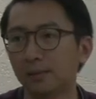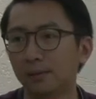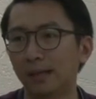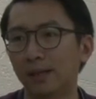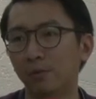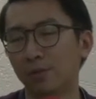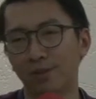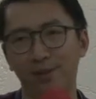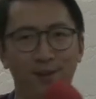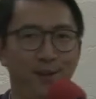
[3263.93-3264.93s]
Then they will
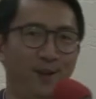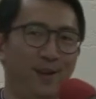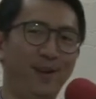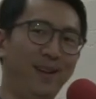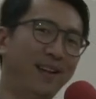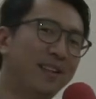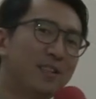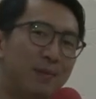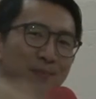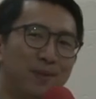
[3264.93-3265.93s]
say, these
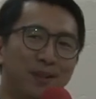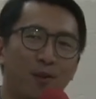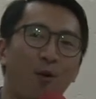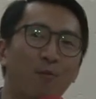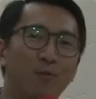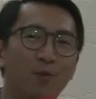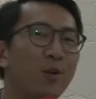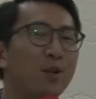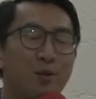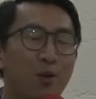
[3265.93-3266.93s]
people
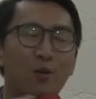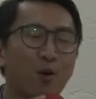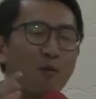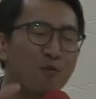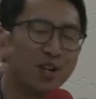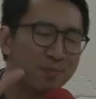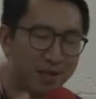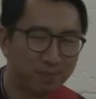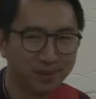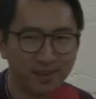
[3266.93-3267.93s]
only know how to convert
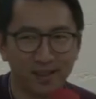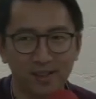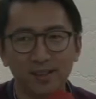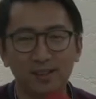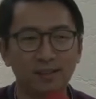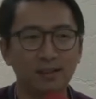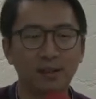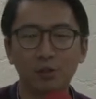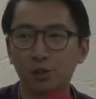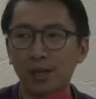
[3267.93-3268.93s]
people. They're
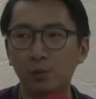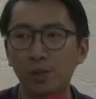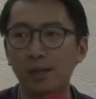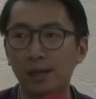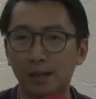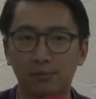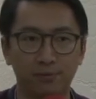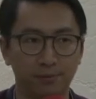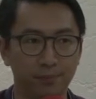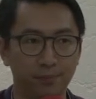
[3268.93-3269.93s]
not genuine in love.
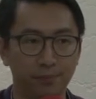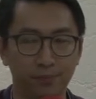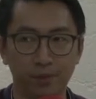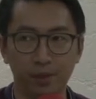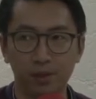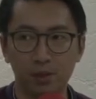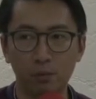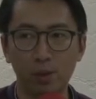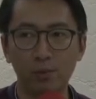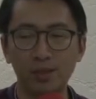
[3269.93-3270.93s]
So
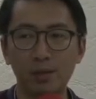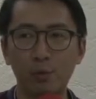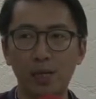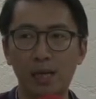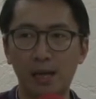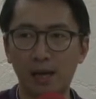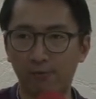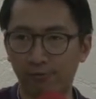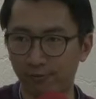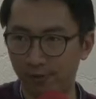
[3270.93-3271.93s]
when we say we love
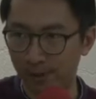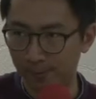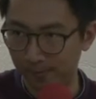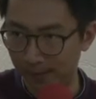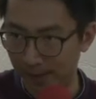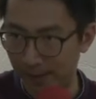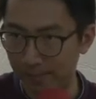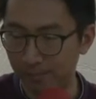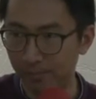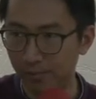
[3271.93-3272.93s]

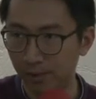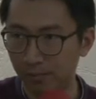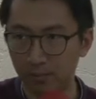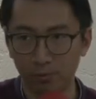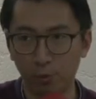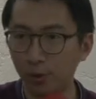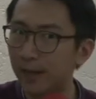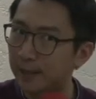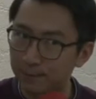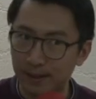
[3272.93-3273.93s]
them, don't
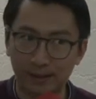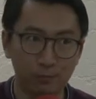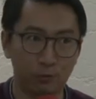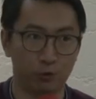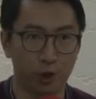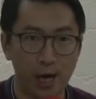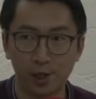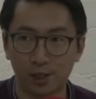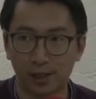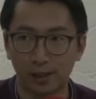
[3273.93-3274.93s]
expect them to
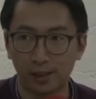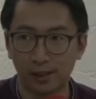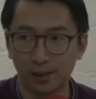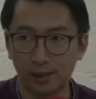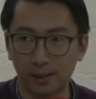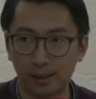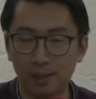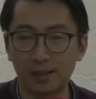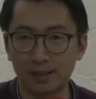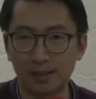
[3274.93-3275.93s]
change. I mean, in
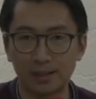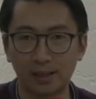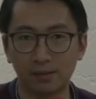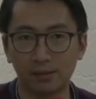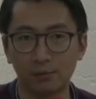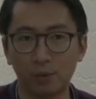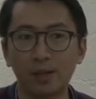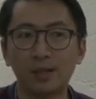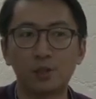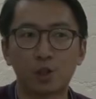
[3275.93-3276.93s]
the sense that whether
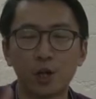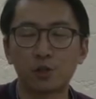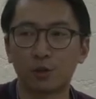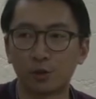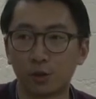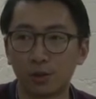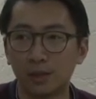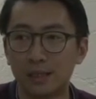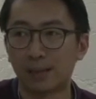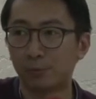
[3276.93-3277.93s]
they change or not
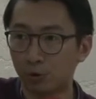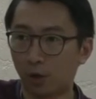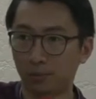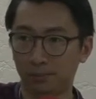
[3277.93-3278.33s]
is up to God.